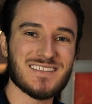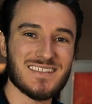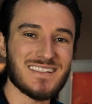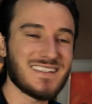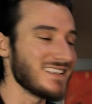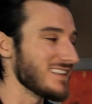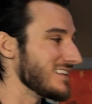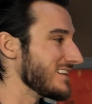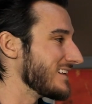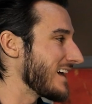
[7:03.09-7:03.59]

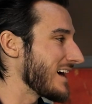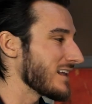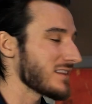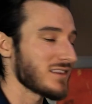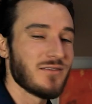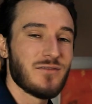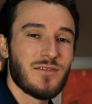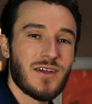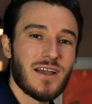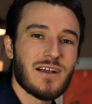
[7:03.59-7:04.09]
scene
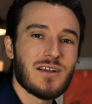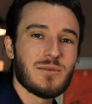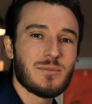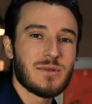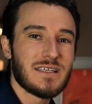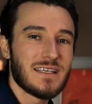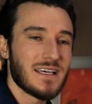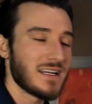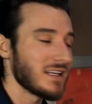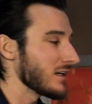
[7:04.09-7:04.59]
at the very
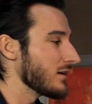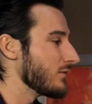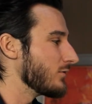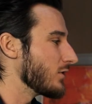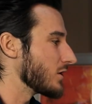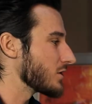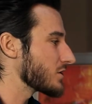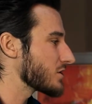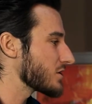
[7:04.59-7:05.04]
beginning of our